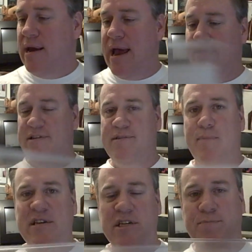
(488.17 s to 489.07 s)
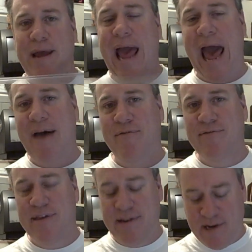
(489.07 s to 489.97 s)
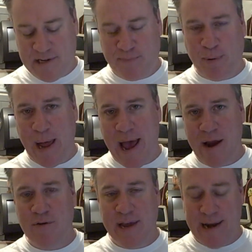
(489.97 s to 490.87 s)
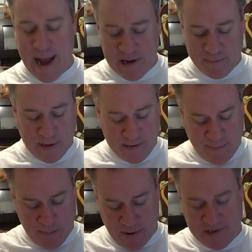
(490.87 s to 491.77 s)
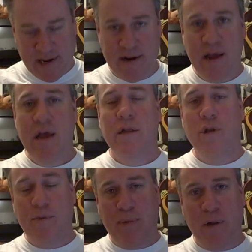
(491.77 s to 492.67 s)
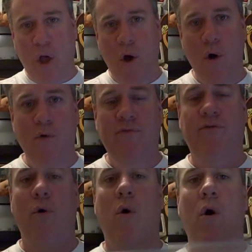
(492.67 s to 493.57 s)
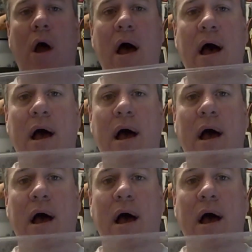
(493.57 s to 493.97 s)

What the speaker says: Now, this must just be half of the display or the announcement, because remember, it said look below for